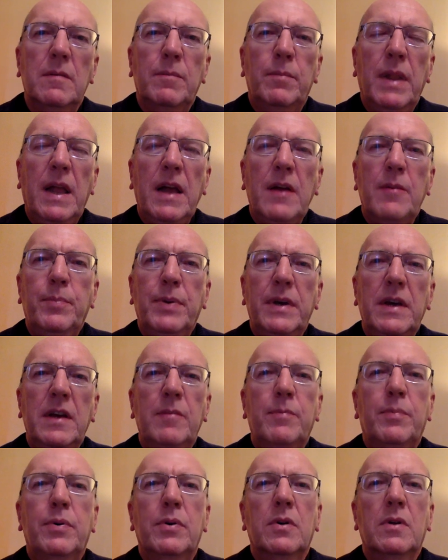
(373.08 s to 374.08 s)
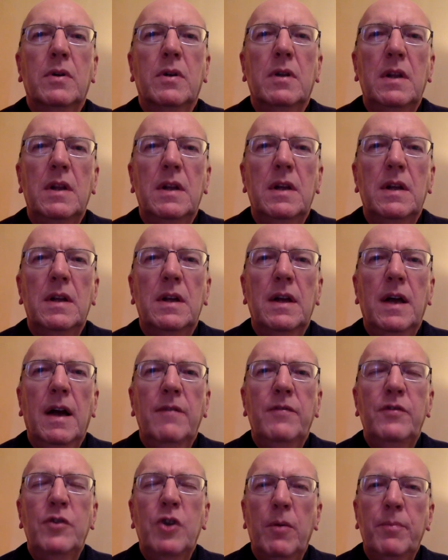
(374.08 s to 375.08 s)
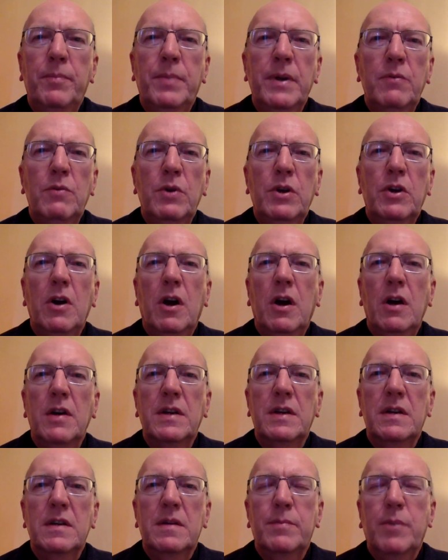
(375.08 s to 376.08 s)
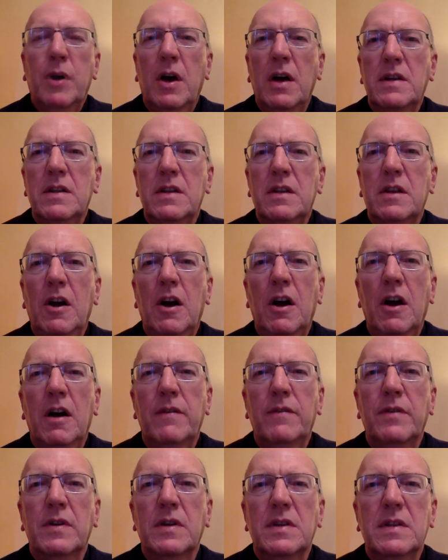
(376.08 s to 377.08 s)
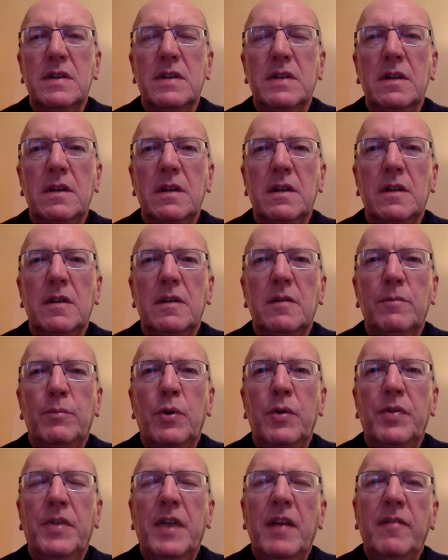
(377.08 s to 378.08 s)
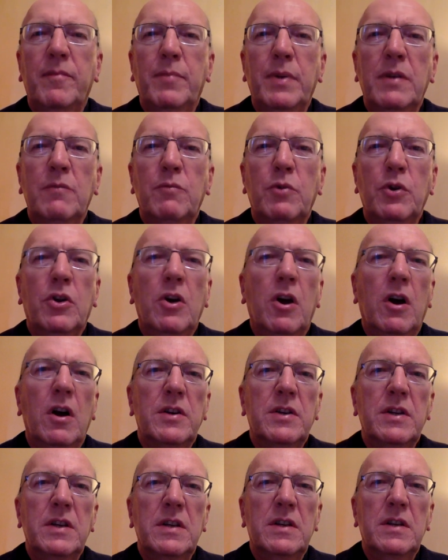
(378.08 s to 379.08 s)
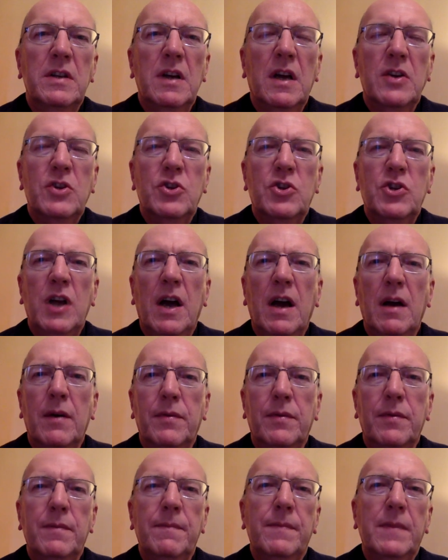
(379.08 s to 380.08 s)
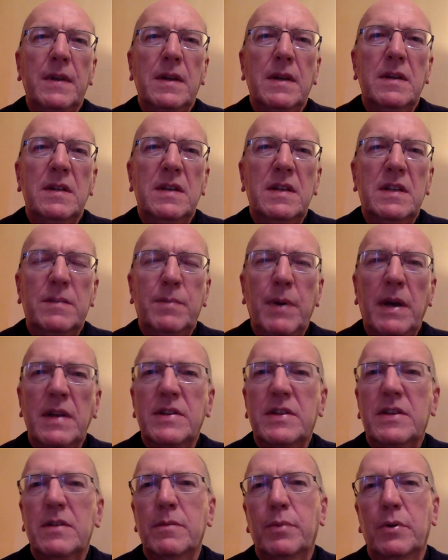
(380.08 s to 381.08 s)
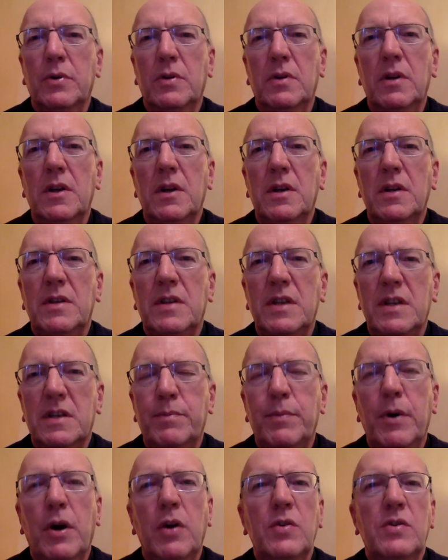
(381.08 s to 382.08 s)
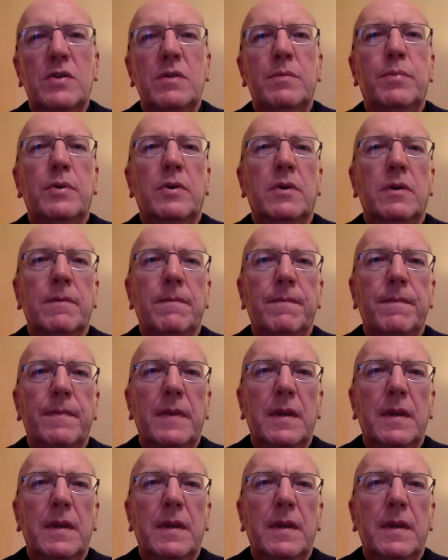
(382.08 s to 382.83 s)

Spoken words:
black people have not been regarded as part of the harvest, but they've been regarded as chaff, dispensable, disposable,